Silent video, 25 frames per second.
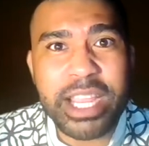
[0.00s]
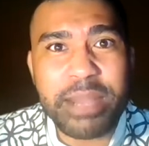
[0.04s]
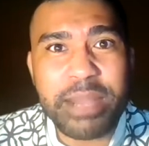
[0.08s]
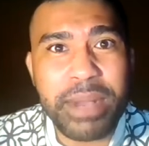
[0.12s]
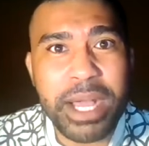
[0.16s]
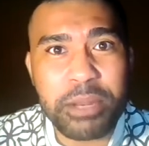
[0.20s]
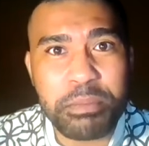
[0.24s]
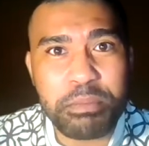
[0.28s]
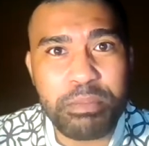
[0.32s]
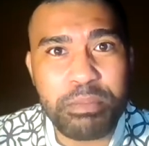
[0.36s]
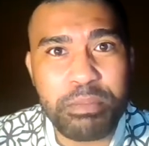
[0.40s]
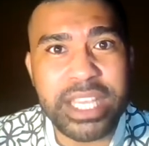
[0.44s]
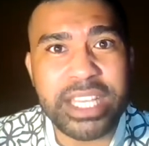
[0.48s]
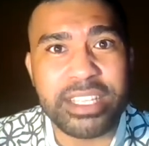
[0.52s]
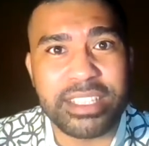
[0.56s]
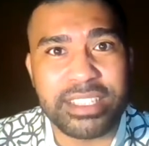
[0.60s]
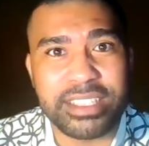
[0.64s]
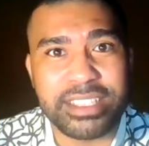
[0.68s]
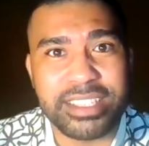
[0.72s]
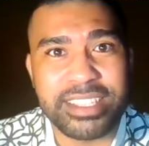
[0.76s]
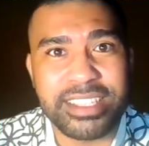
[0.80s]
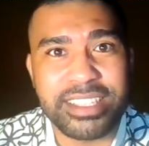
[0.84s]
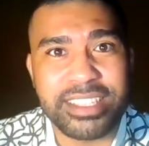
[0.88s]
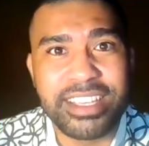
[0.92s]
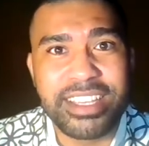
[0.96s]
about
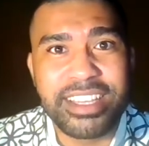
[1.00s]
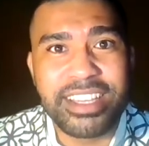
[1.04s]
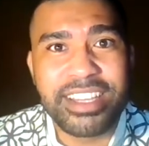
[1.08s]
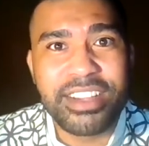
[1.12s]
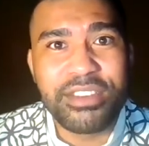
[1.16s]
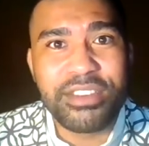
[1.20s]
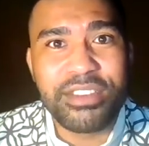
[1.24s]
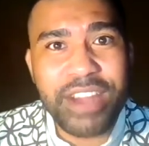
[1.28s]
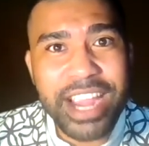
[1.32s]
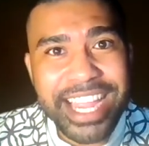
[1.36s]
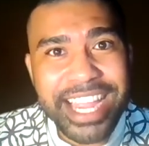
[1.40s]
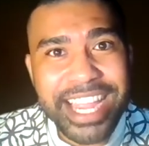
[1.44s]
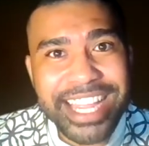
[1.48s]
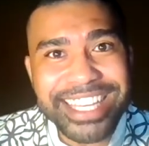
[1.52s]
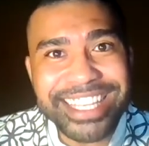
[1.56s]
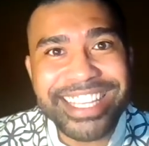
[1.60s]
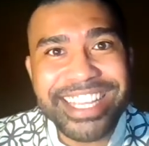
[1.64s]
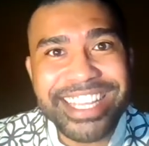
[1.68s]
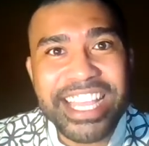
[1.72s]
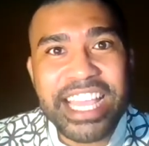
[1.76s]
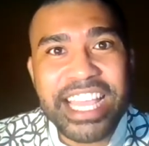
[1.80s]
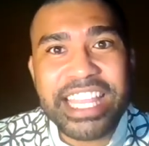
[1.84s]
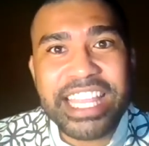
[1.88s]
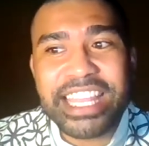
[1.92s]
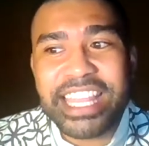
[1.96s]
bills, right?
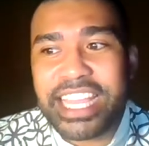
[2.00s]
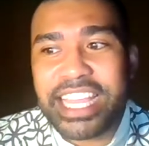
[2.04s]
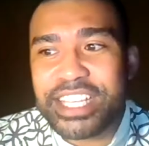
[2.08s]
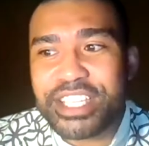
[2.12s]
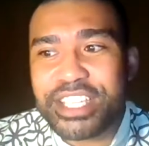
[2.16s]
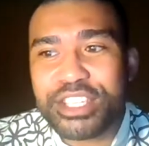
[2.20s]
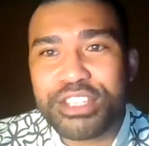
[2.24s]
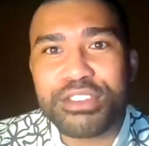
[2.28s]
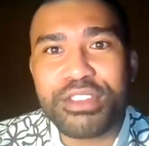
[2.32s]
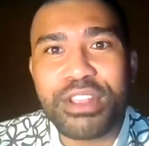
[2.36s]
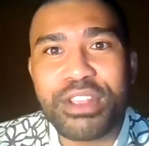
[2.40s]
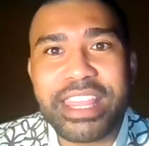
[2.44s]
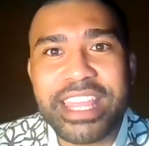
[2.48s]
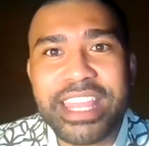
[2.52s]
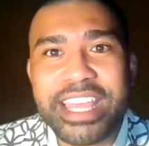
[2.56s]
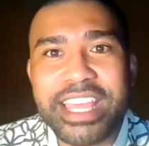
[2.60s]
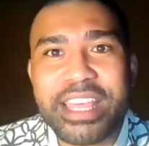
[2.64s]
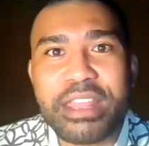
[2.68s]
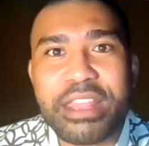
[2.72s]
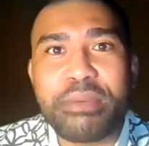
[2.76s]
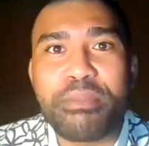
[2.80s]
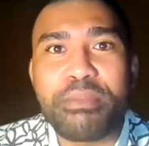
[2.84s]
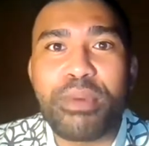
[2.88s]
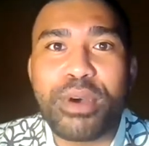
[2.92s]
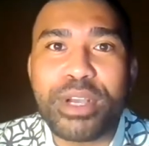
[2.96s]

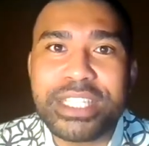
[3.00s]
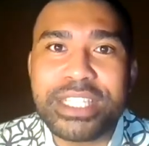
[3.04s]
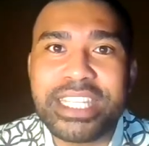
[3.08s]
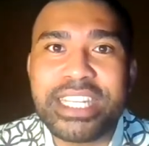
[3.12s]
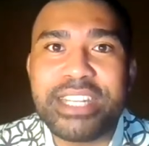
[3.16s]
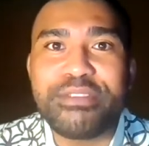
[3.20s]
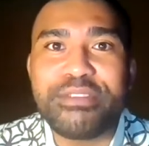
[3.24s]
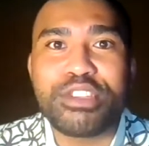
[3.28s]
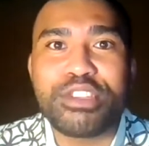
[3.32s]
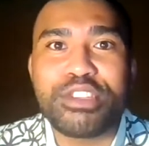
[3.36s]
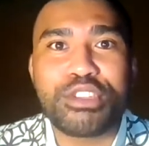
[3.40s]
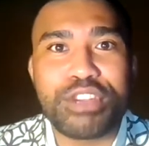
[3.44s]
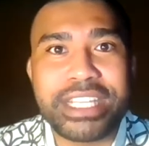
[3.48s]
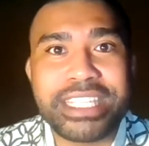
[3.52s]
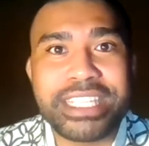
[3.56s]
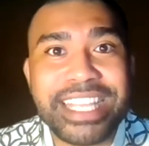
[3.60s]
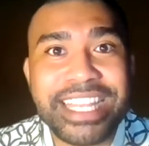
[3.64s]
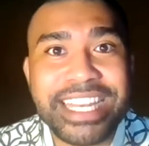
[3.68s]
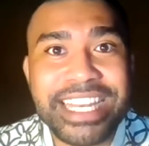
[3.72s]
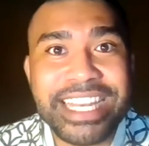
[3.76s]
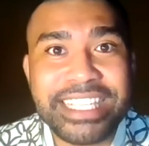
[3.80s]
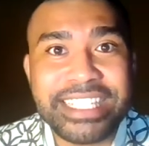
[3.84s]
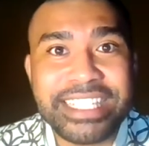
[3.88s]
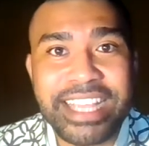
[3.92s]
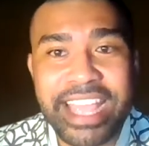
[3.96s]
The positive stress
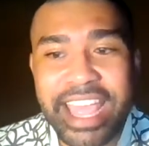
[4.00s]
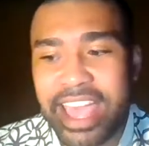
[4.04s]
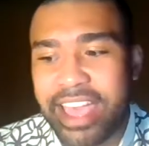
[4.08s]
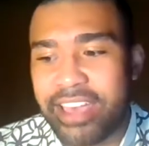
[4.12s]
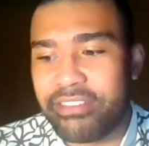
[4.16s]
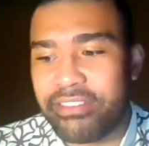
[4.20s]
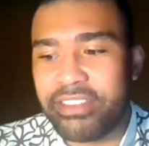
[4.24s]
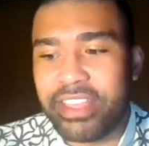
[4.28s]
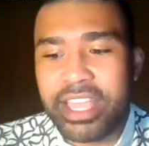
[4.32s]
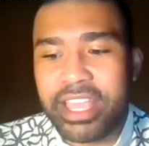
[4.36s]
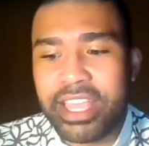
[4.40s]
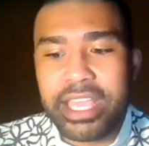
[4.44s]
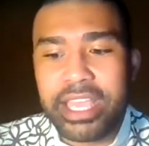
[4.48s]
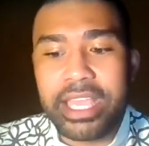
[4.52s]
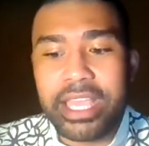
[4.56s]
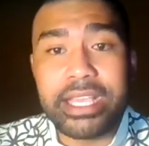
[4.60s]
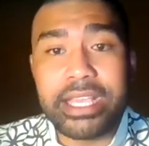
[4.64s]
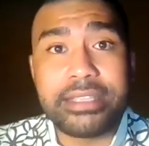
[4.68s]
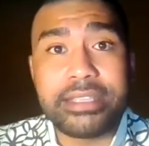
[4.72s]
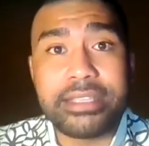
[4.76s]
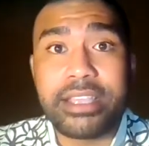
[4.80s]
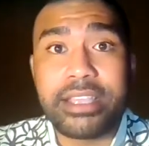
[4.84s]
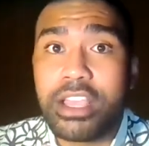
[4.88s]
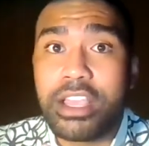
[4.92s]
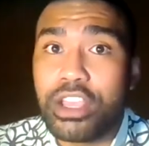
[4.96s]
they need to have
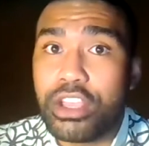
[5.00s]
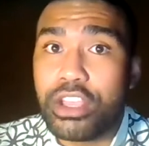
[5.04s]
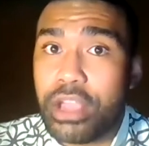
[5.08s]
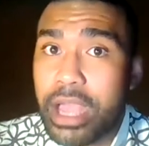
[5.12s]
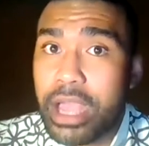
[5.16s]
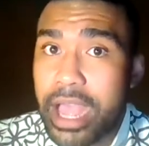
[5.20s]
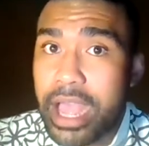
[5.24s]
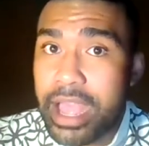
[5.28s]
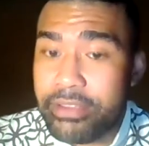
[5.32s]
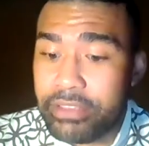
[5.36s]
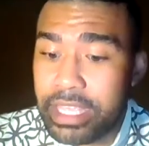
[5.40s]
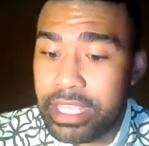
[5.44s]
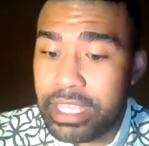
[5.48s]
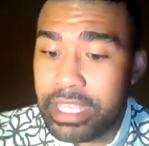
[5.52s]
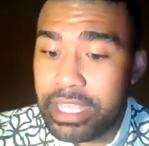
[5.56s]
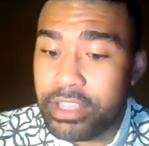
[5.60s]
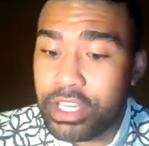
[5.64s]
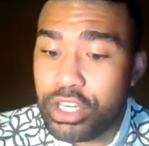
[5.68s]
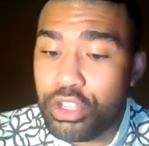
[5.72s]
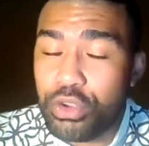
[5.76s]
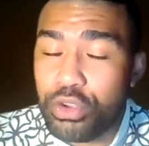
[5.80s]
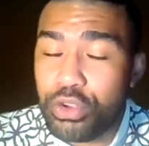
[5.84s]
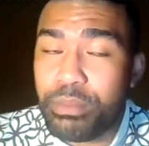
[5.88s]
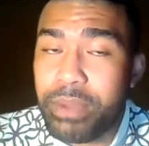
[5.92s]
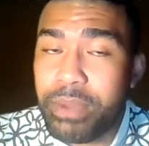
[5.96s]
is, I've
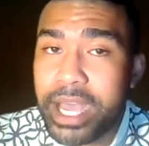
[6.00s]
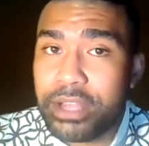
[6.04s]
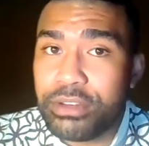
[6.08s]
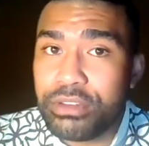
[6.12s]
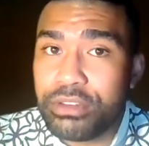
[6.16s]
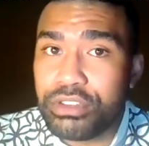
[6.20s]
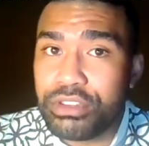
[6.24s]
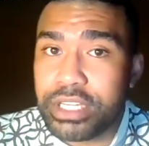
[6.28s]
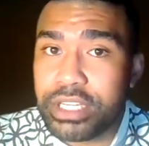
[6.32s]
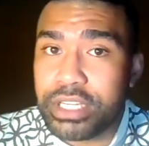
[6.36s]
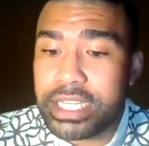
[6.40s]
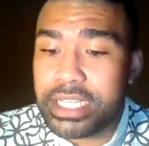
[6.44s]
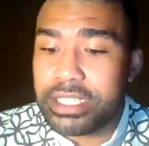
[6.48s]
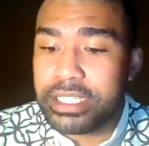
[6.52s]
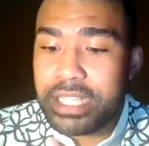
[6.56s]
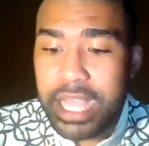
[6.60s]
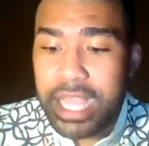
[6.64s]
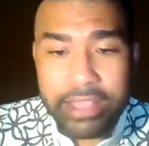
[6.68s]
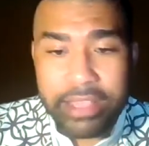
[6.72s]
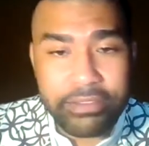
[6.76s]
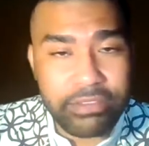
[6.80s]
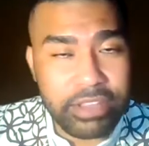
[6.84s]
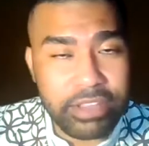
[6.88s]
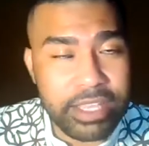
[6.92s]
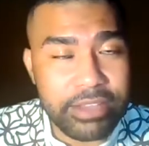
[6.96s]
given you boundaries,
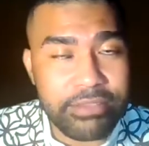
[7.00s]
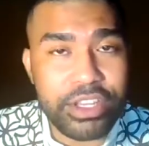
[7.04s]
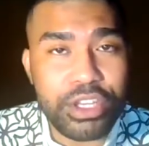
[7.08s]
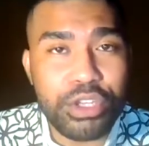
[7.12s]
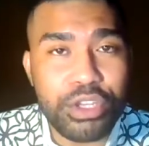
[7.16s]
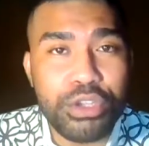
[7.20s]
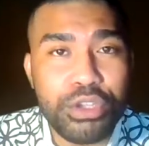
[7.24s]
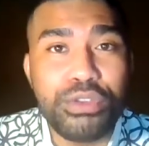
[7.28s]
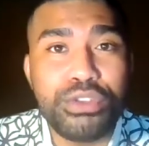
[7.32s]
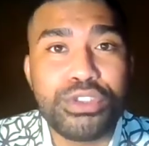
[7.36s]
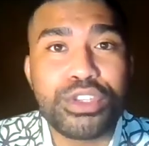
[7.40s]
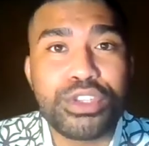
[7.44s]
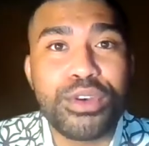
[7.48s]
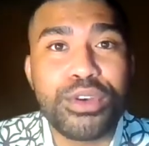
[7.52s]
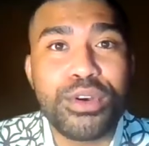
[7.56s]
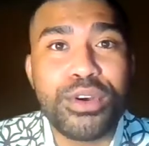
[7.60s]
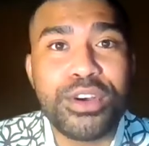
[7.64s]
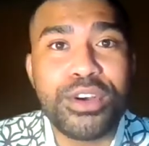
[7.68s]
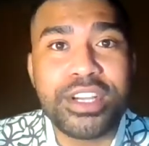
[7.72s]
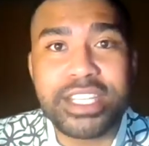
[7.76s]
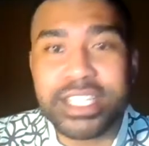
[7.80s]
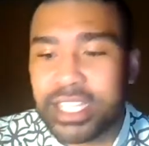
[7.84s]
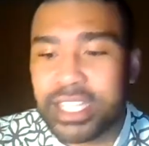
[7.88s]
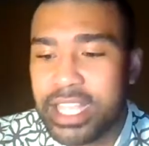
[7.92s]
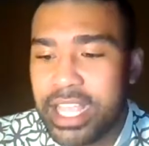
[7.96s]
I've given you
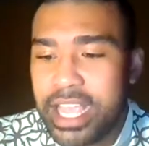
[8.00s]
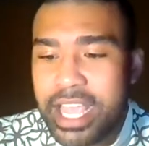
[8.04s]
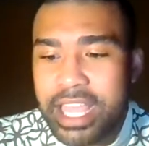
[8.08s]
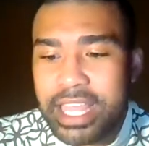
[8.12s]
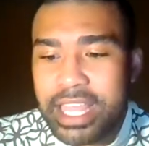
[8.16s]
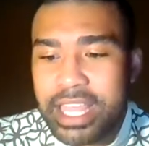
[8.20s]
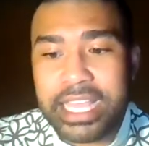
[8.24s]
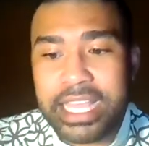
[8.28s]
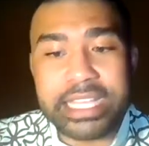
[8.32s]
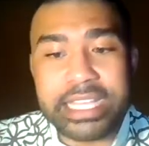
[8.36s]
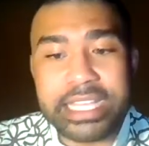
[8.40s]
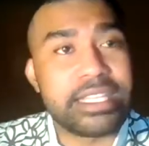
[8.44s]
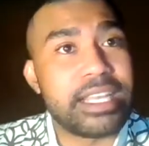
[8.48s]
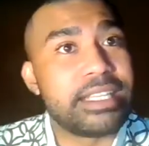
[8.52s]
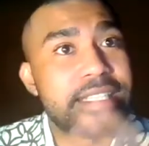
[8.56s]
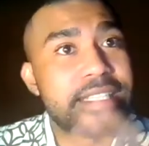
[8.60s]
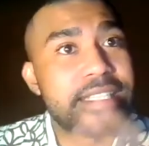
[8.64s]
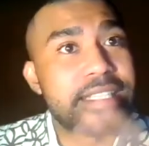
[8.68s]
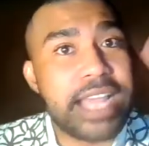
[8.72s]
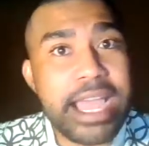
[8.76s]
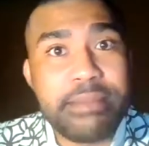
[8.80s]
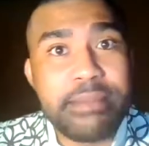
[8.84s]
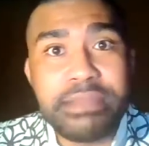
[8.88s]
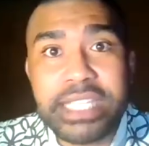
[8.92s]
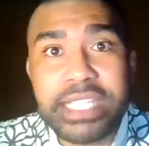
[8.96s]
chores, there's a
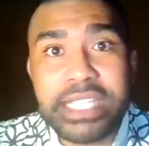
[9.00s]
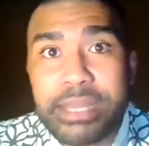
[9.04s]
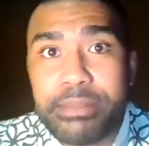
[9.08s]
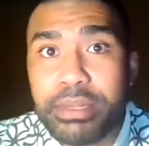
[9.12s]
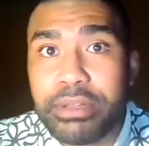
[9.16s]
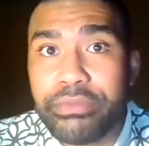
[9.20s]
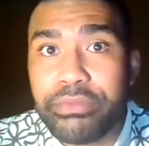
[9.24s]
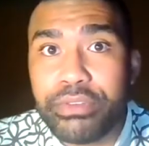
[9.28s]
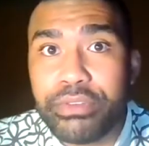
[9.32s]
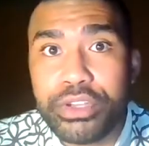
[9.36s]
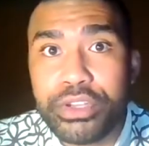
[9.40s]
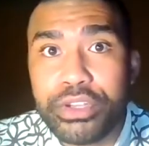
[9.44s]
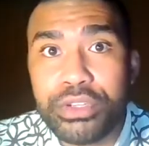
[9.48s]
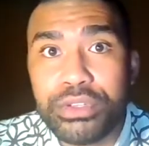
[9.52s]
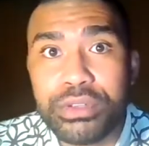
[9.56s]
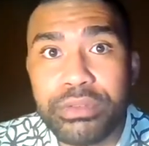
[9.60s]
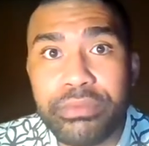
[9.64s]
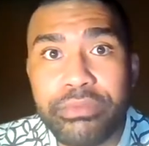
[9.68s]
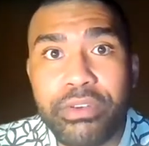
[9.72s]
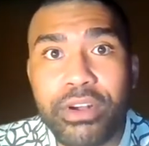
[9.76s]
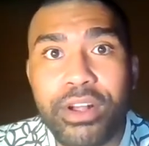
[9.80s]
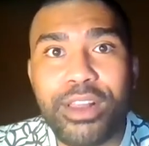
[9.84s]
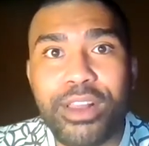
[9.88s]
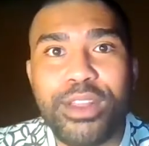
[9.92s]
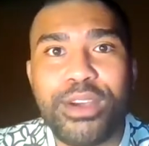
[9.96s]
timetable for you to
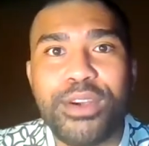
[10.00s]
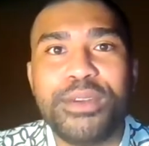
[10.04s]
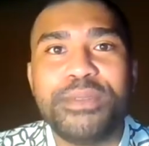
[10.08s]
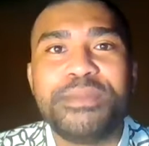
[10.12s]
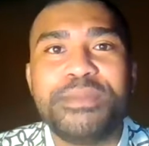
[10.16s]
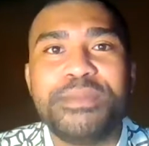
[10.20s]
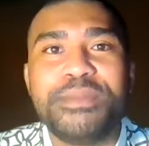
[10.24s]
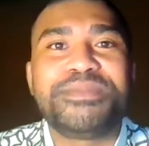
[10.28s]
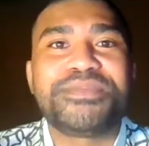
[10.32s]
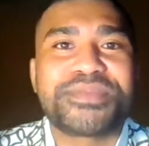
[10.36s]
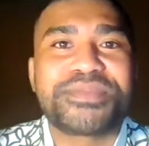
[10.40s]
follow.